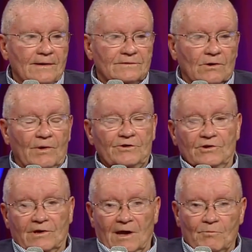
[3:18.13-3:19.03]
So it
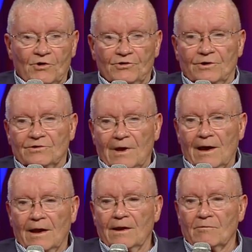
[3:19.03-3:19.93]
just got pushed
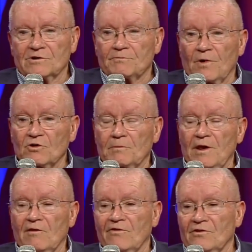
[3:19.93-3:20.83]
aside and was supposed to
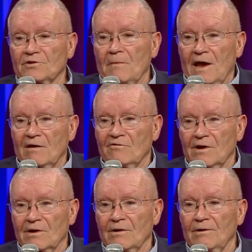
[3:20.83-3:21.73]
be the first manned
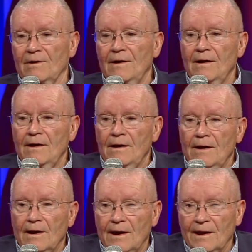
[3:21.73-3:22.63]
vehicle,
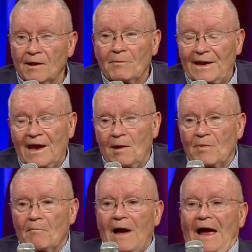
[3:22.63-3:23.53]
and it became
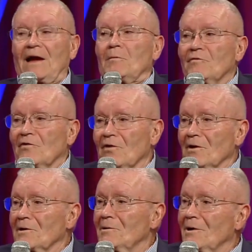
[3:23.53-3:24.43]
the backup for
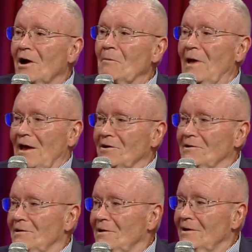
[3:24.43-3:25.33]
the unmanned
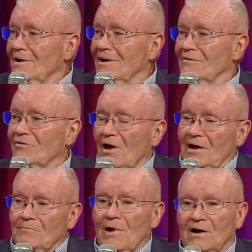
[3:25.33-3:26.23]

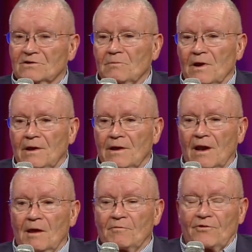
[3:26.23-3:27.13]
flight, possibly,
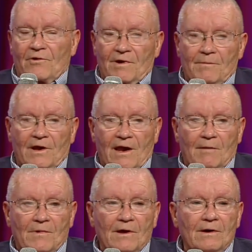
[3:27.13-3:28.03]
and LEM 3
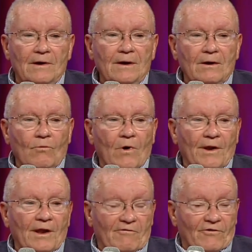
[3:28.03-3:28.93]
became the
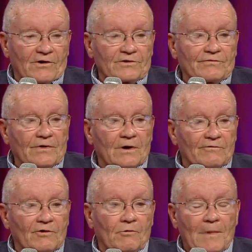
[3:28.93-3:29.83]
one that first
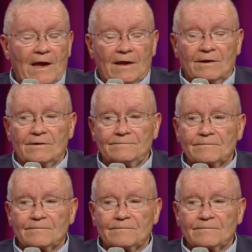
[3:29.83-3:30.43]
flew manned.